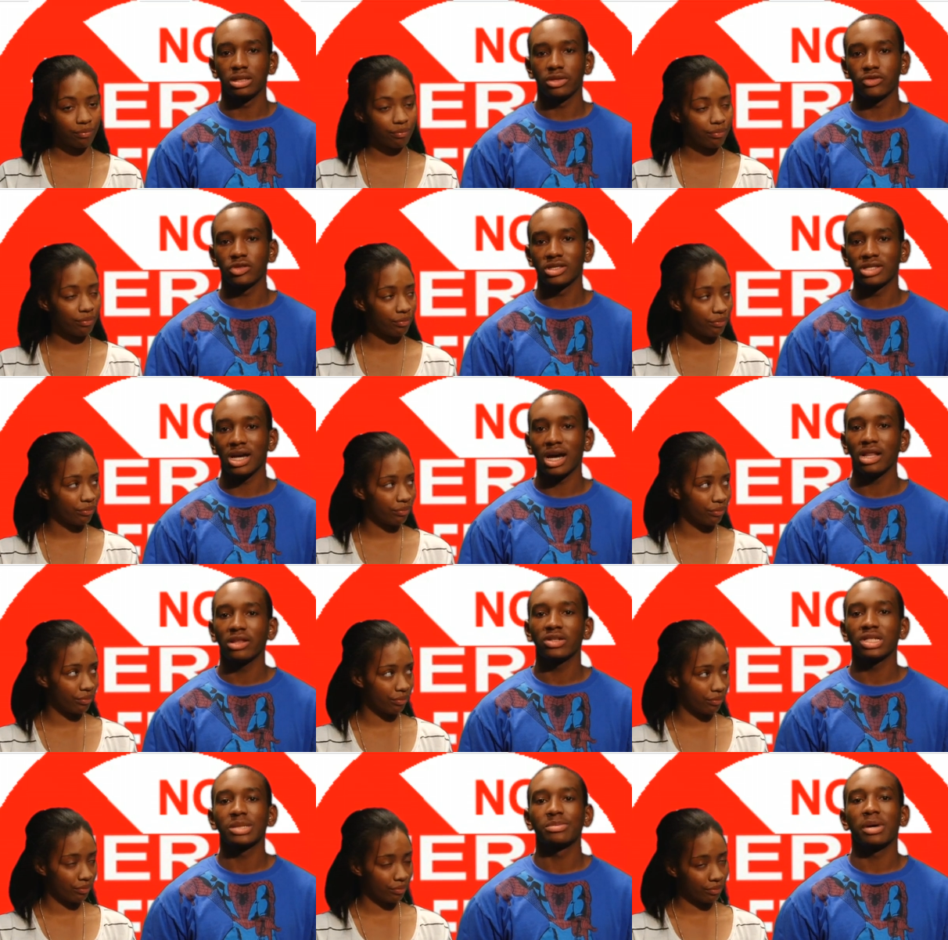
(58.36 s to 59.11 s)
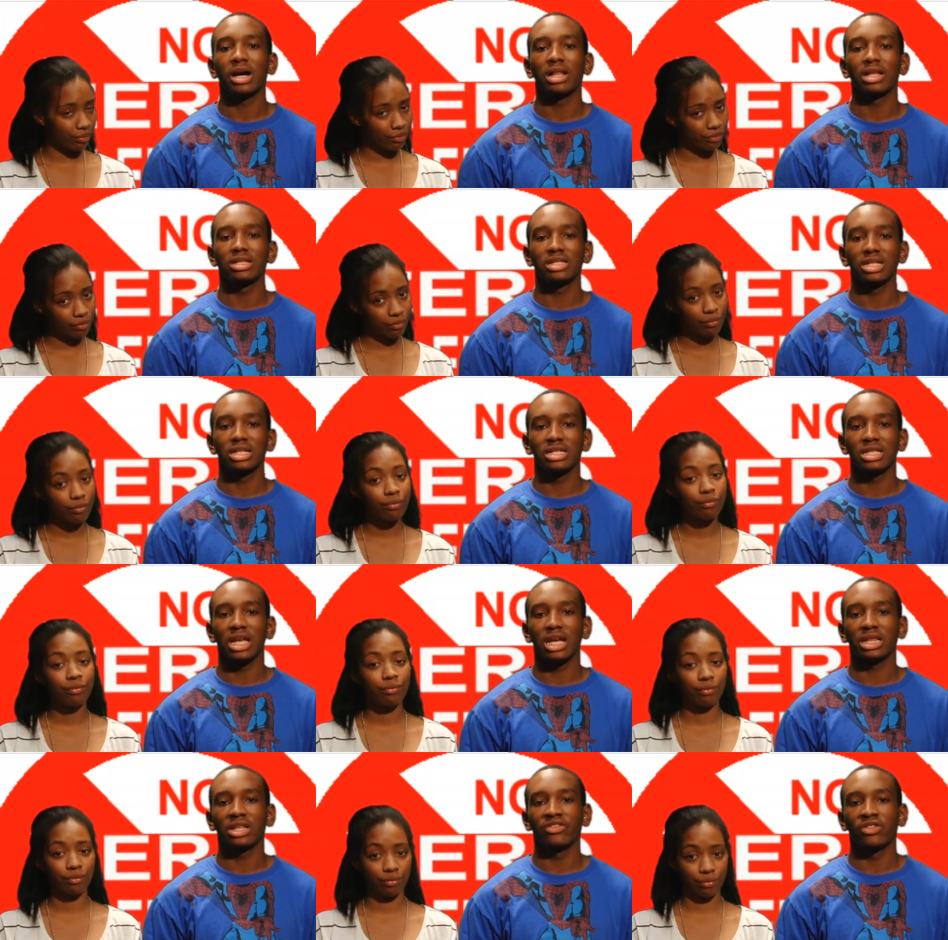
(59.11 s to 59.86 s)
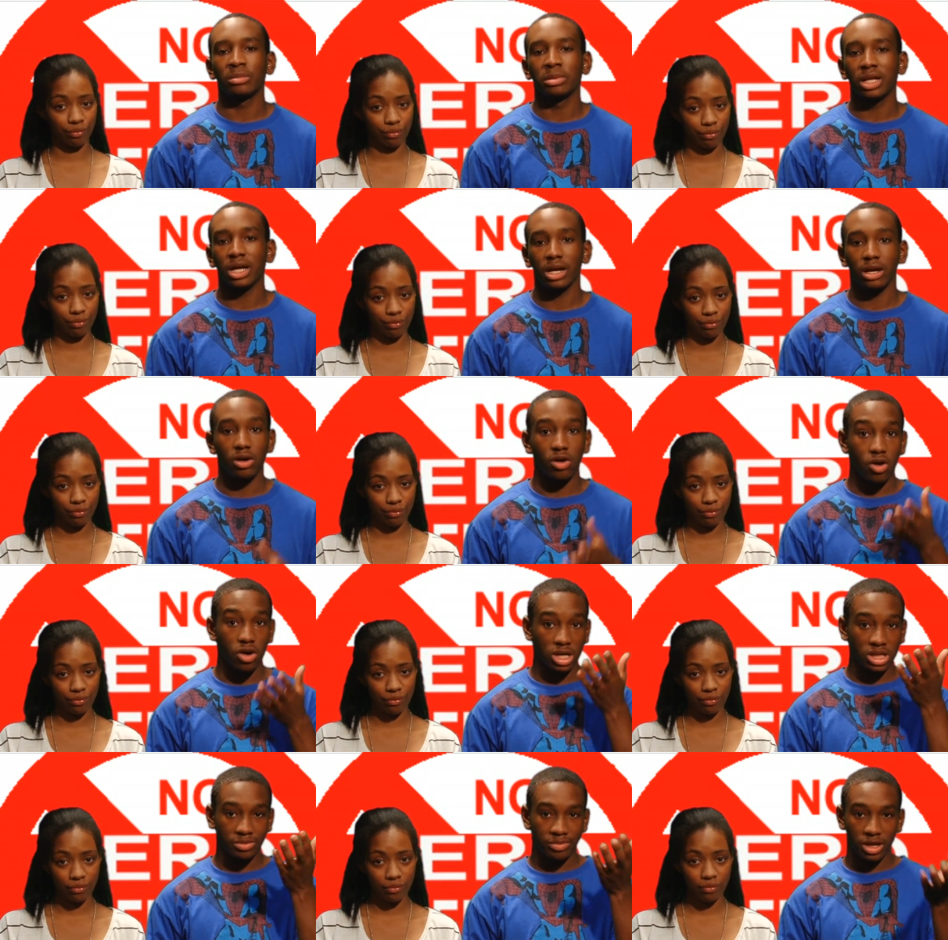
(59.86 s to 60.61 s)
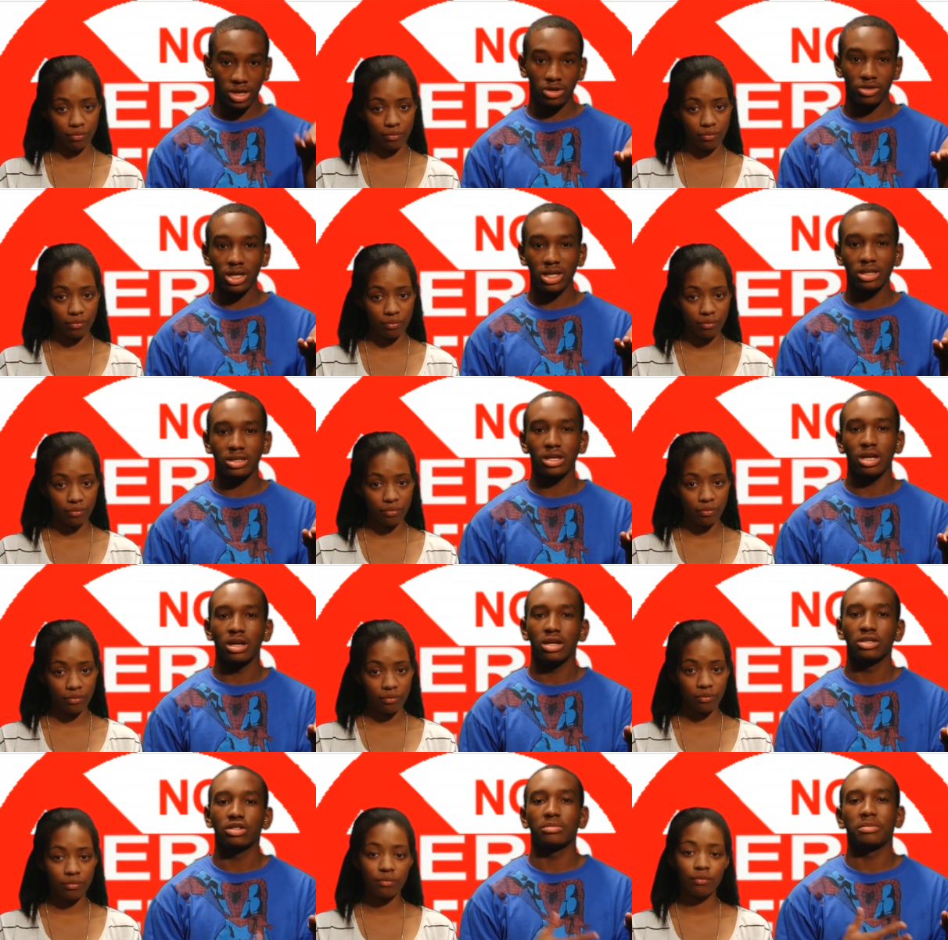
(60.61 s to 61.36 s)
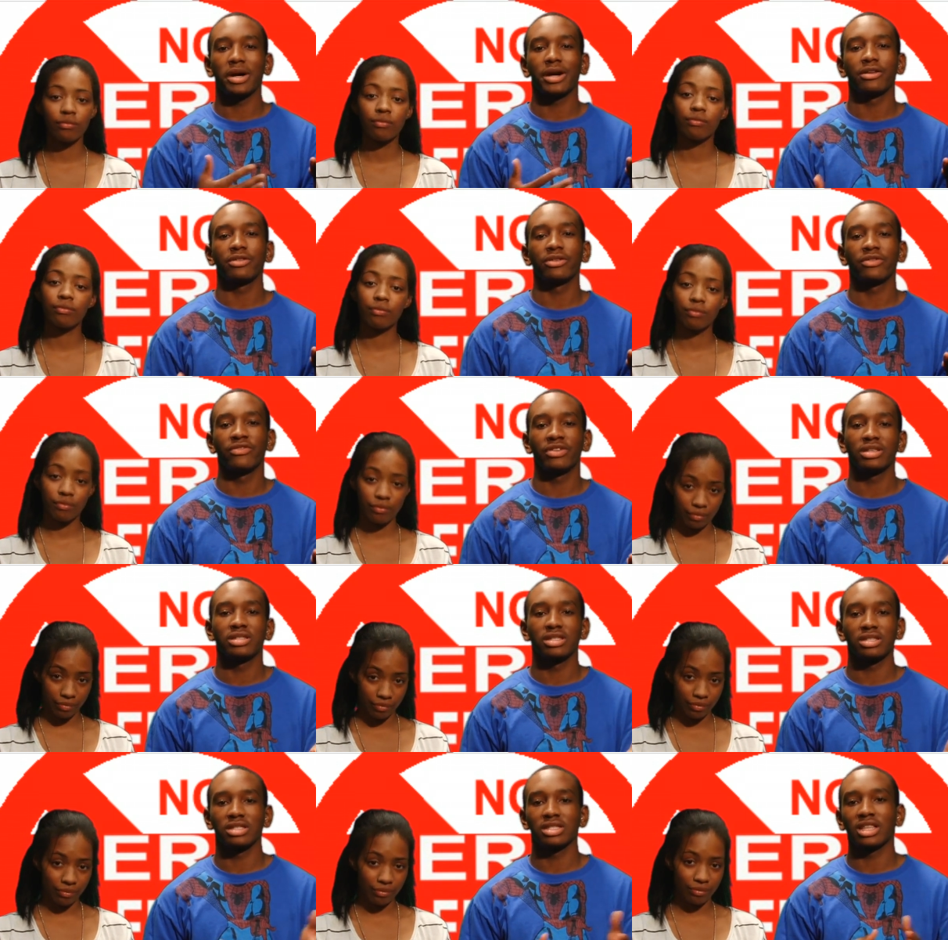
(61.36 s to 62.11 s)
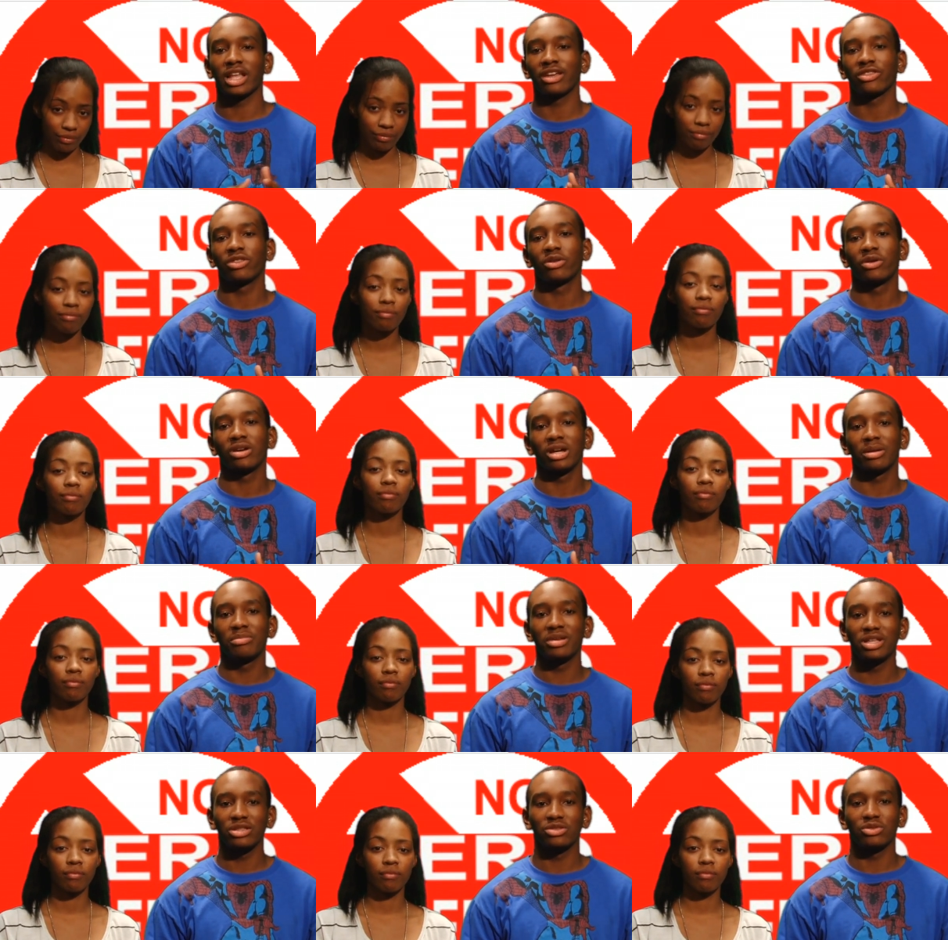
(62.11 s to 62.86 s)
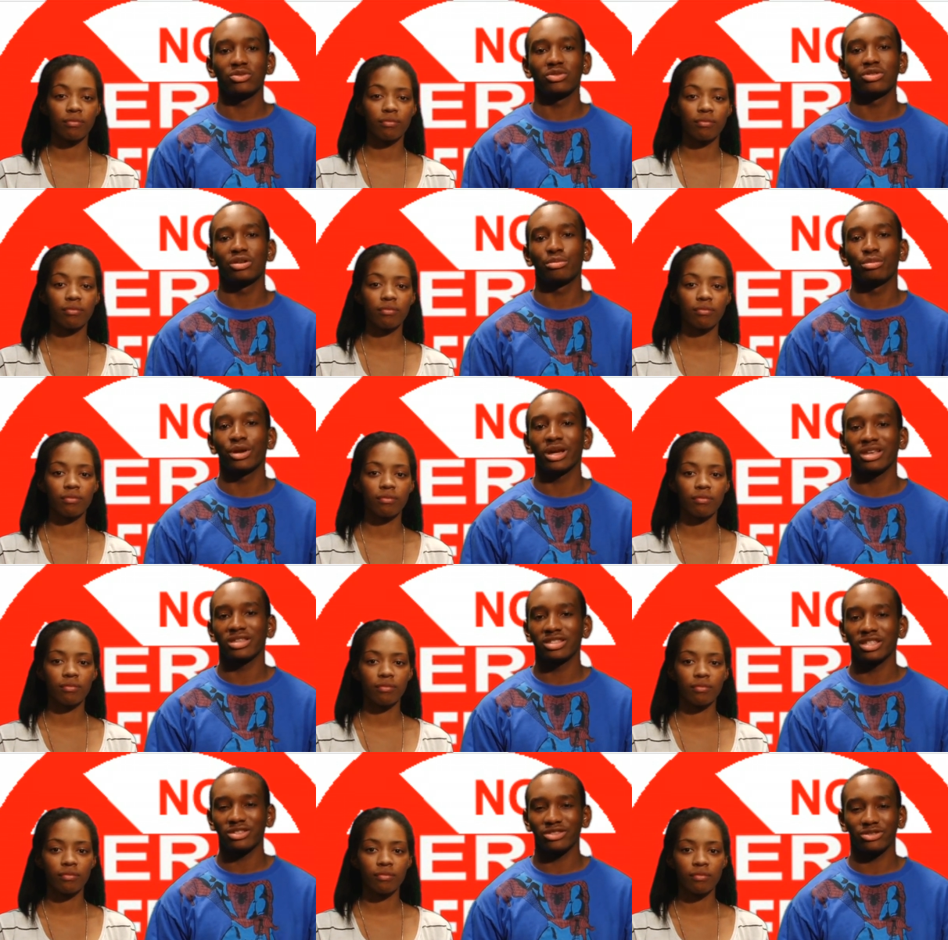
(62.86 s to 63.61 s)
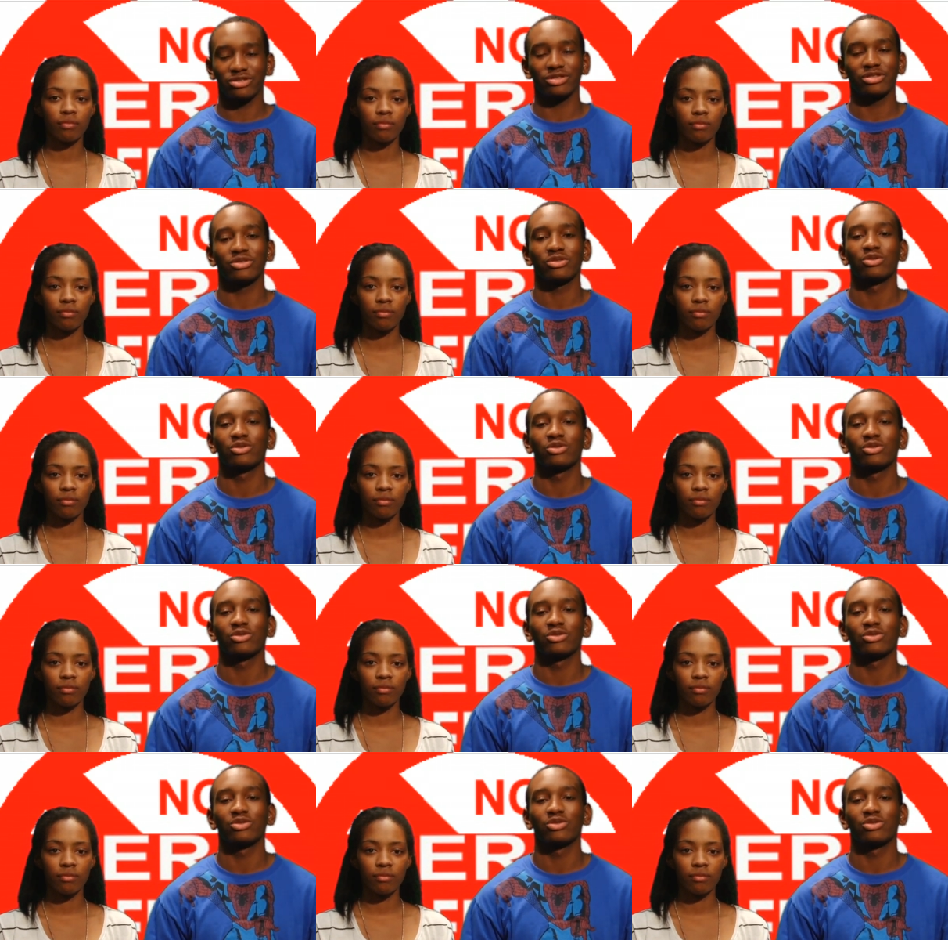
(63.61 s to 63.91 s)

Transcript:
Speaker 1: zero tolerance policy is the act of applying harsh penalties to minor offenses like throwing a pencil or bringing scissors to